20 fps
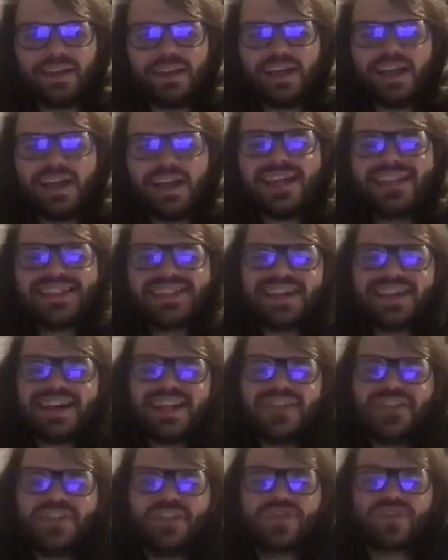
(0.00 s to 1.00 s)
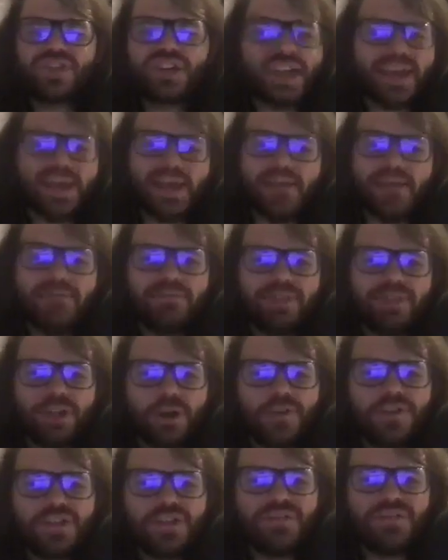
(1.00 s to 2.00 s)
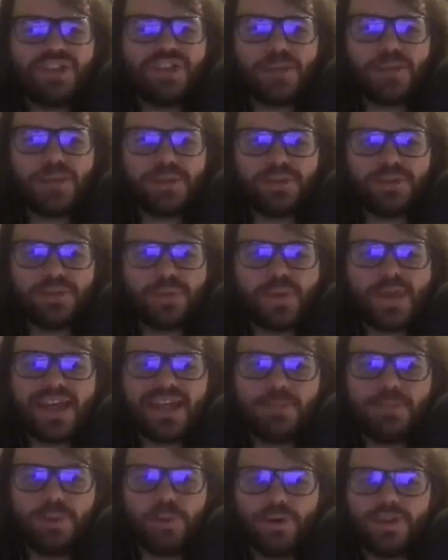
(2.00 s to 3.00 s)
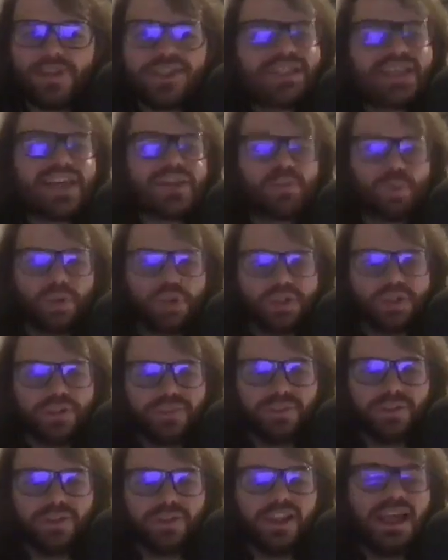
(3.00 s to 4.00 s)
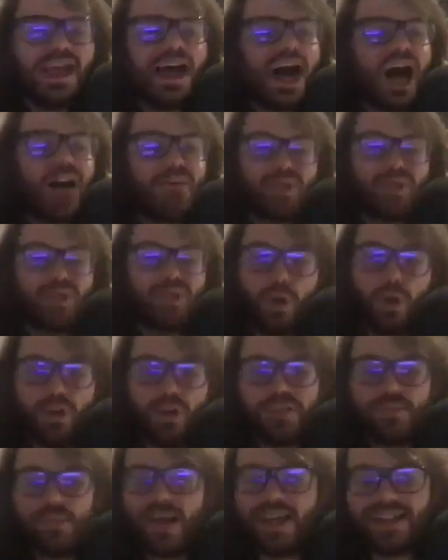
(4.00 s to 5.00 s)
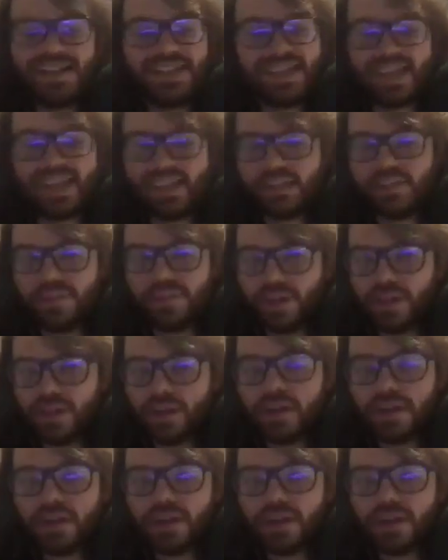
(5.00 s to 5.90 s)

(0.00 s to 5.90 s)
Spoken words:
It's kind of a free hit. You know, if something comes of it, we get any points, that's wonderful. I'm not expecting anything.